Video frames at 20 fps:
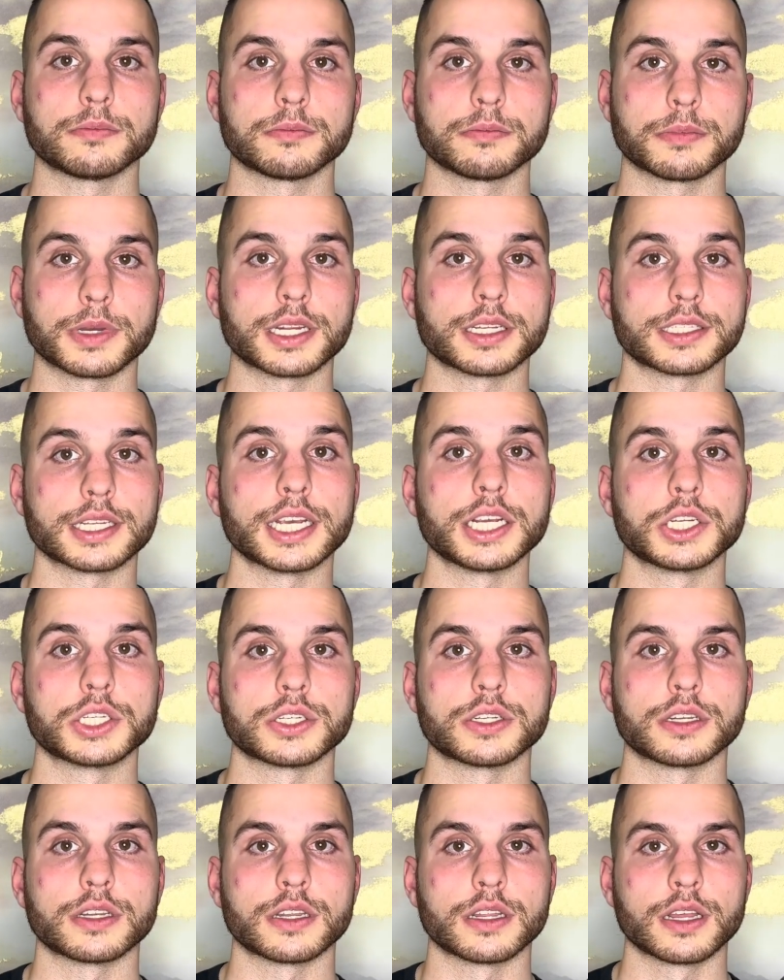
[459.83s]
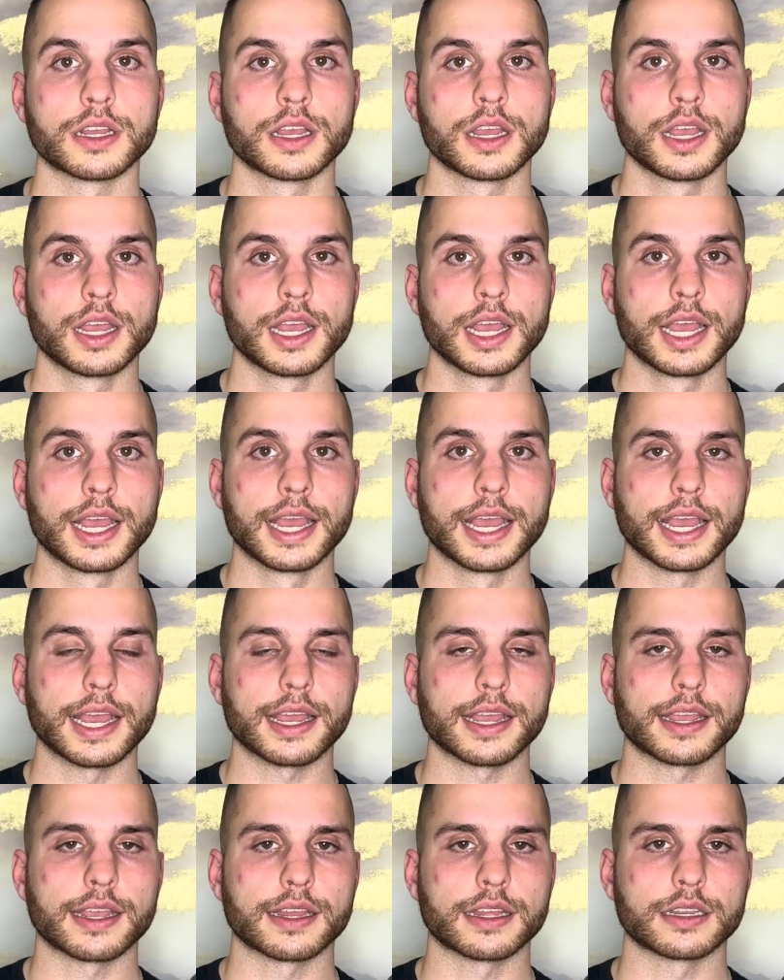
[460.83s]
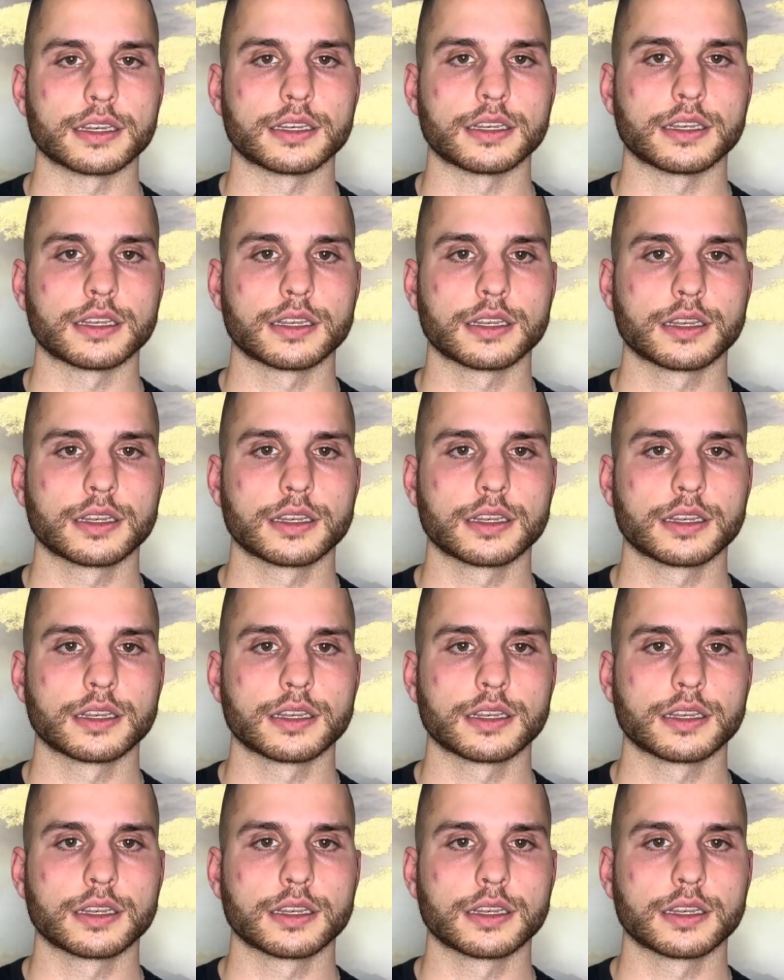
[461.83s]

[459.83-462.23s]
meditation. And